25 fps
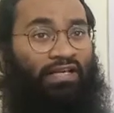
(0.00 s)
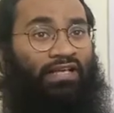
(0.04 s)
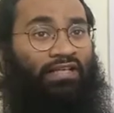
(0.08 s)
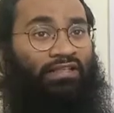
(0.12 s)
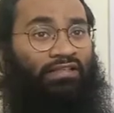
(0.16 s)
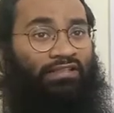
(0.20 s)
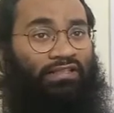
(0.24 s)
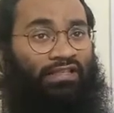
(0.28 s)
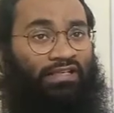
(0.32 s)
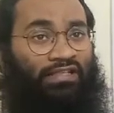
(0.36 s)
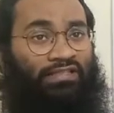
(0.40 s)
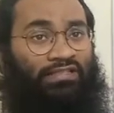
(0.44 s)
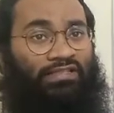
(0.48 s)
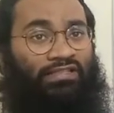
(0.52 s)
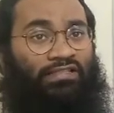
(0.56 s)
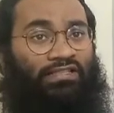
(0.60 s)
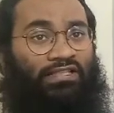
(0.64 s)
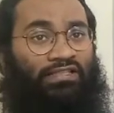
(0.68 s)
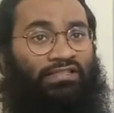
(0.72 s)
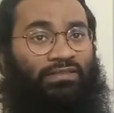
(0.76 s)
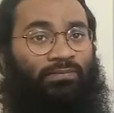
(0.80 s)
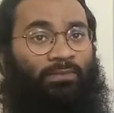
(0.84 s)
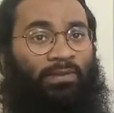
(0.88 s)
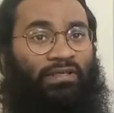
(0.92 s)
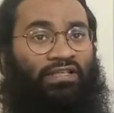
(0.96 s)
does
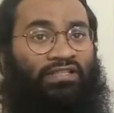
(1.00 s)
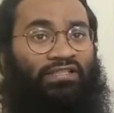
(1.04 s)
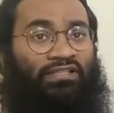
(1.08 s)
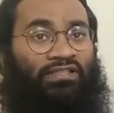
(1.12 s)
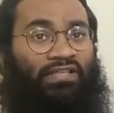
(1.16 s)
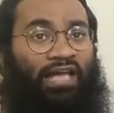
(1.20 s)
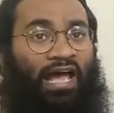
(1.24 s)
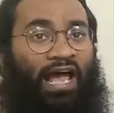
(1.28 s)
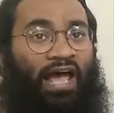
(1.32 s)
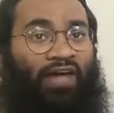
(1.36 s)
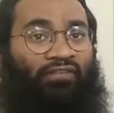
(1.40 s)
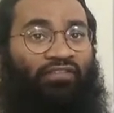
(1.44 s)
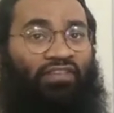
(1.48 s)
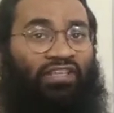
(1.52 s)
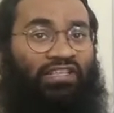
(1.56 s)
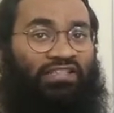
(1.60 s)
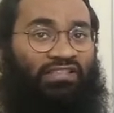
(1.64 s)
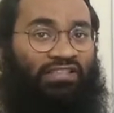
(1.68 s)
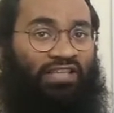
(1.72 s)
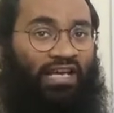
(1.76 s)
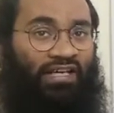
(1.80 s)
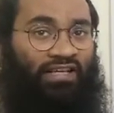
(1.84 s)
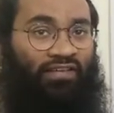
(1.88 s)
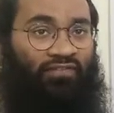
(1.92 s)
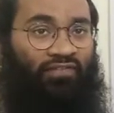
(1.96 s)
this medicine have any
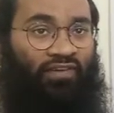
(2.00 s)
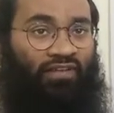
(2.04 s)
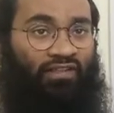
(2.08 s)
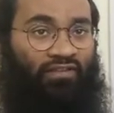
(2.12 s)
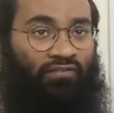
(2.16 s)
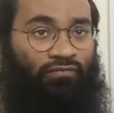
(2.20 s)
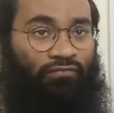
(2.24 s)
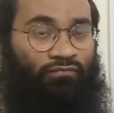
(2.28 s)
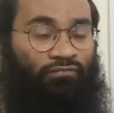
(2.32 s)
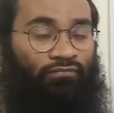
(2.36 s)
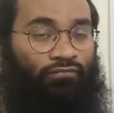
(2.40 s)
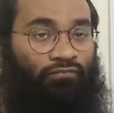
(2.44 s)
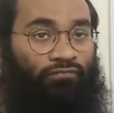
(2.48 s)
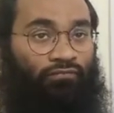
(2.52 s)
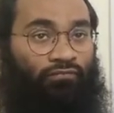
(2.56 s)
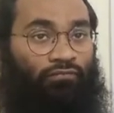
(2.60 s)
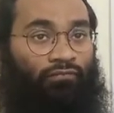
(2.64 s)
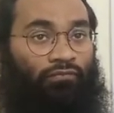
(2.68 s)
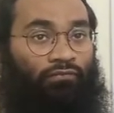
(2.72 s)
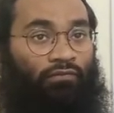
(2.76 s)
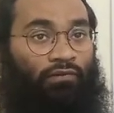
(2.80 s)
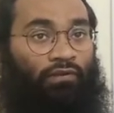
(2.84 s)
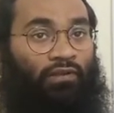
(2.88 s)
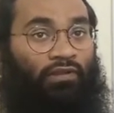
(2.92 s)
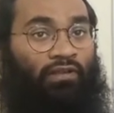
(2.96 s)
side effect?
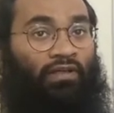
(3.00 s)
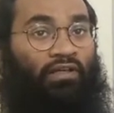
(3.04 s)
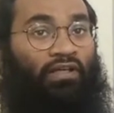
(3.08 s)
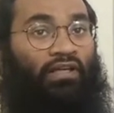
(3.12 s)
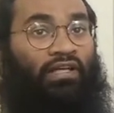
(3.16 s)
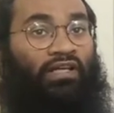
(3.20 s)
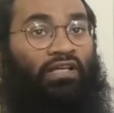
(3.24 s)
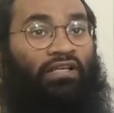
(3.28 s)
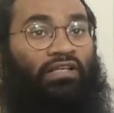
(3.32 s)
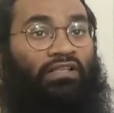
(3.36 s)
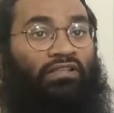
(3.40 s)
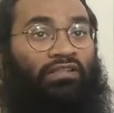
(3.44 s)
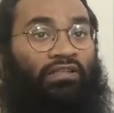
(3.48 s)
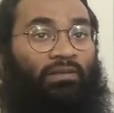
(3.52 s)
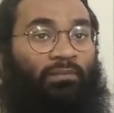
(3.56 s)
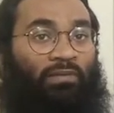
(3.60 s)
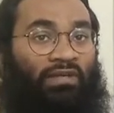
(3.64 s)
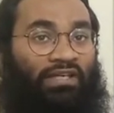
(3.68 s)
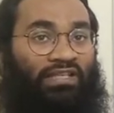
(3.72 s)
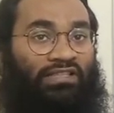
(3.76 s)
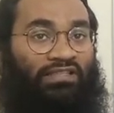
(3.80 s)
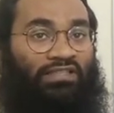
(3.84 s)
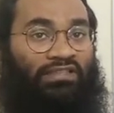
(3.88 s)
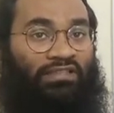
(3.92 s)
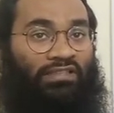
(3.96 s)
The
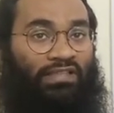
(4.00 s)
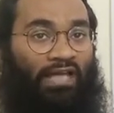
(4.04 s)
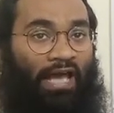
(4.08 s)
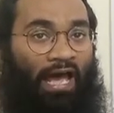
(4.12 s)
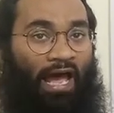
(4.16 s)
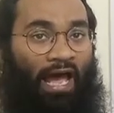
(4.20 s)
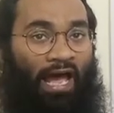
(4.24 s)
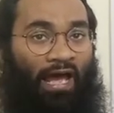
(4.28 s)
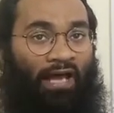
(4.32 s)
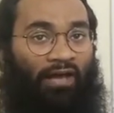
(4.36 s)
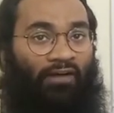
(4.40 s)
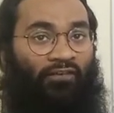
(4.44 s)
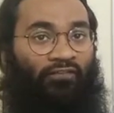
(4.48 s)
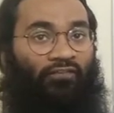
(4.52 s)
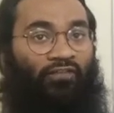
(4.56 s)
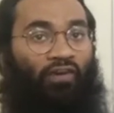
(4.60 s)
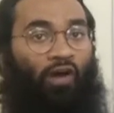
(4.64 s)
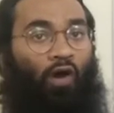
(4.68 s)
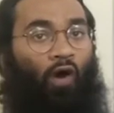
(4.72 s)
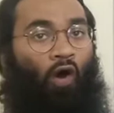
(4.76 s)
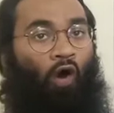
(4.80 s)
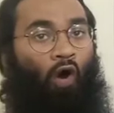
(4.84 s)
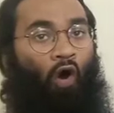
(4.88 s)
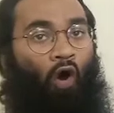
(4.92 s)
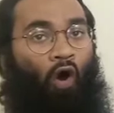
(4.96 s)
medicine have
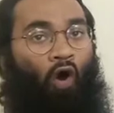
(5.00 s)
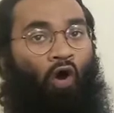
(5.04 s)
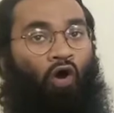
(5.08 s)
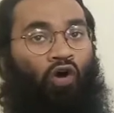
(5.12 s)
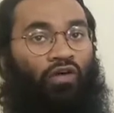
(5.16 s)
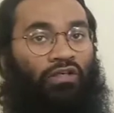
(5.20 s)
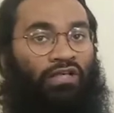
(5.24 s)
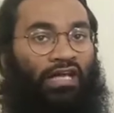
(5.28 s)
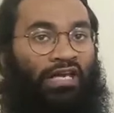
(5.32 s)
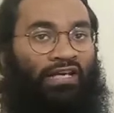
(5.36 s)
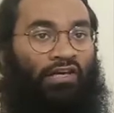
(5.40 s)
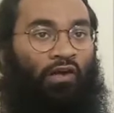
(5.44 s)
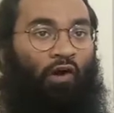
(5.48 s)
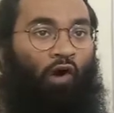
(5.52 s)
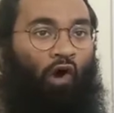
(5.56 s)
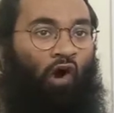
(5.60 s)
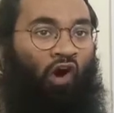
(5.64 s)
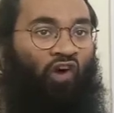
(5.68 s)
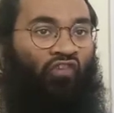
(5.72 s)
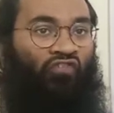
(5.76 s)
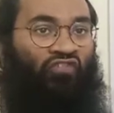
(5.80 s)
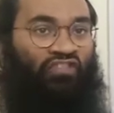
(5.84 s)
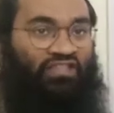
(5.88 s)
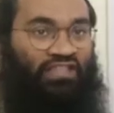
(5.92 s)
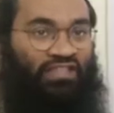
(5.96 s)
on and
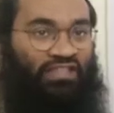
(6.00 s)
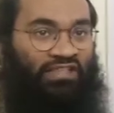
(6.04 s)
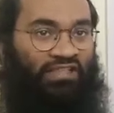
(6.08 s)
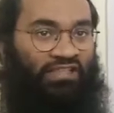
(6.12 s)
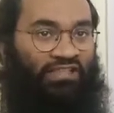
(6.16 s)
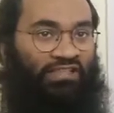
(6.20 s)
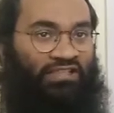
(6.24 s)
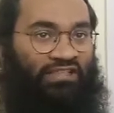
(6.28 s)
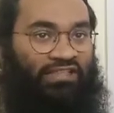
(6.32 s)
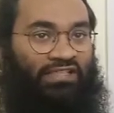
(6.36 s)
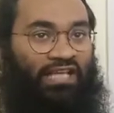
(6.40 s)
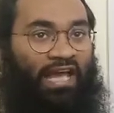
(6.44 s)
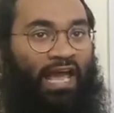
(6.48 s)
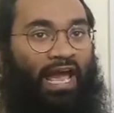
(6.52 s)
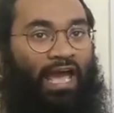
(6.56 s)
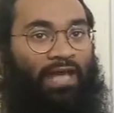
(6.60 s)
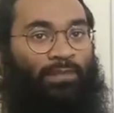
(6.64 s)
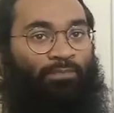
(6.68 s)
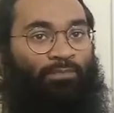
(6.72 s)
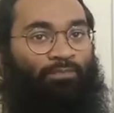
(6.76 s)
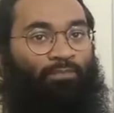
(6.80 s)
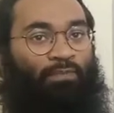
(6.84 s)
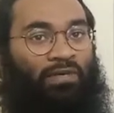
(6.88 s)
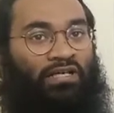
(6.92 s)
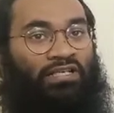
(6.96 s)
off signals
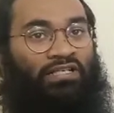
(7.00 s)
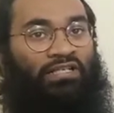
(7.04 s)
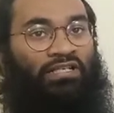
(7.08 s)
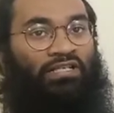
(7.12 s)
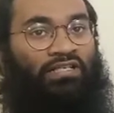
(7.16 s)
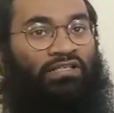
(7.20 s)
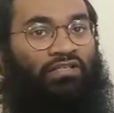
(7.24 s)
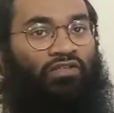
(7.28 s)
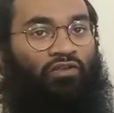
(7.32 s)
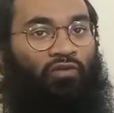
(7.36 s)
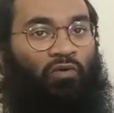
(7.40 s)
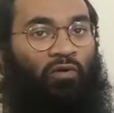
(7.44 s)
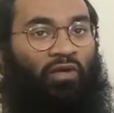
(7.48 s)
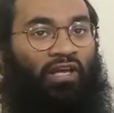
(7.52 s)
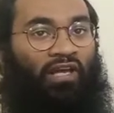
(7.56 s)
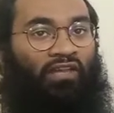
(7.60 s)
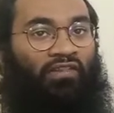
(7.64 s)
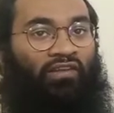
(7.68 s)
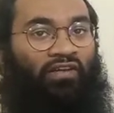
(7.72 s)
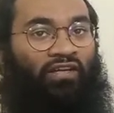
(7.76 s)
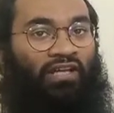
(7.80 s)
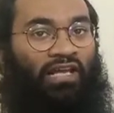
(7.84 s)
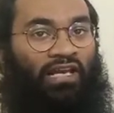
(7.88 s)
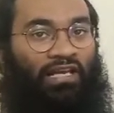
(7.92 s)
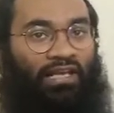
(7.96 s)
and bundled
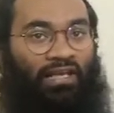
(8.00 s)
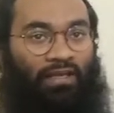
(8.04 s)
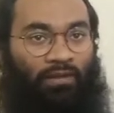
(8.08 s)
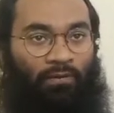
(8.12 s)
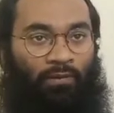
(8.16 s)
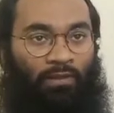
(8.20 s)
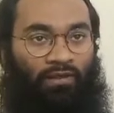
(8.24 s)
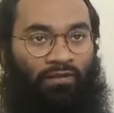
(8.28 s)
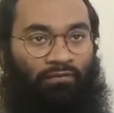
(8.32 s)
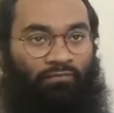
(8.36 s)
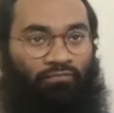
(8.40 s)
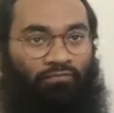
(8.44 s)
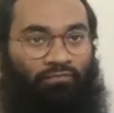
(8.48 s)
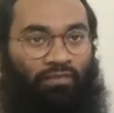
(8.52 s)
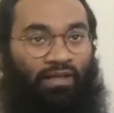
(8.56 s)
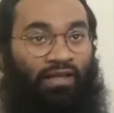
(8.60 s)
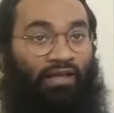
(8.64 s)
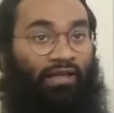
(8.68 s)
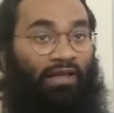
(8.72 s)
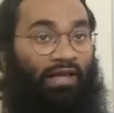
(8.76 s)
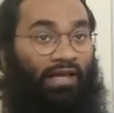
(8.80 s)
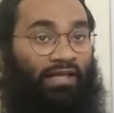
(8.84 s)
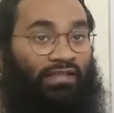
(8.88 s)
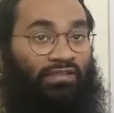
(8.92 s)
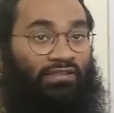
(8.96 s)
together in liquid.
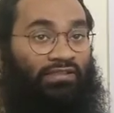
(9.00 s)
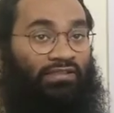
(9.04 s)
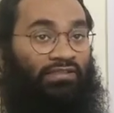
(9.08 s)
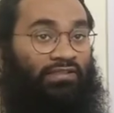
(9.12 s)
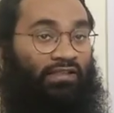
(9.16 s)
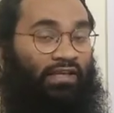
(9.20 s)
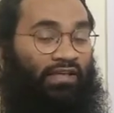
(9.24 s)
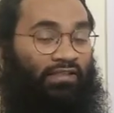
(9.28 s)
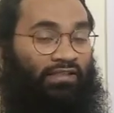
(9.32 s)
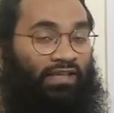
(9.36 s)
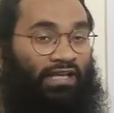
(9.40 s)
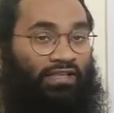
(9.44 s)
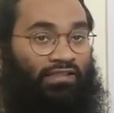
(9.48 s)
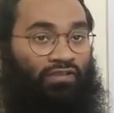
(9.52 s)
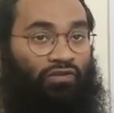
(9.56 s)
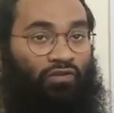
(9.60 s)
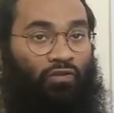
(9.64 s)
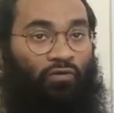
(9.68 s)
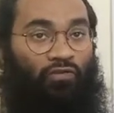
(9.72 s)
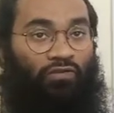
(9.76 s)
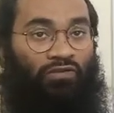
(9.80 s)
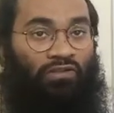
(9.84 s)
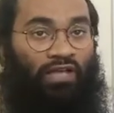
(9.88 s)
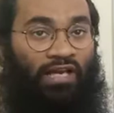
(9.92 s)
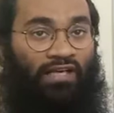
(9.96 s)
Hence, it has
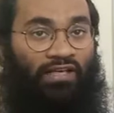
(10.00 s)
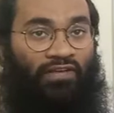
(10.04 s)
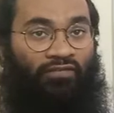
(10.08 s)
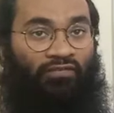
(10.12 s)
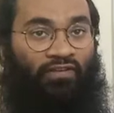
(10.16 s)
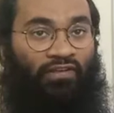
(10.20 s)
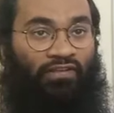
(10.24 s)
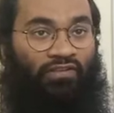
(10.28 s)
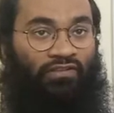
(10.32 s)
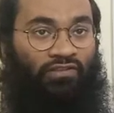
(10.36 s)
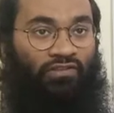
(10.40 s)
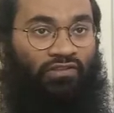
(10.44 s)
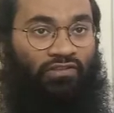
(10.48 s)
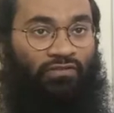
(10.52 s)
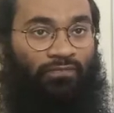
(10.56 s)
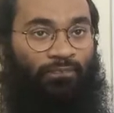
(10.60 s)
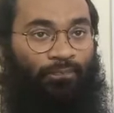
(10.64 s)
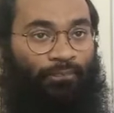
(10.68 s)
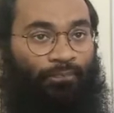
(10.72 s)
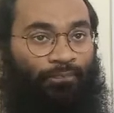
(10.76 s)
no side effects.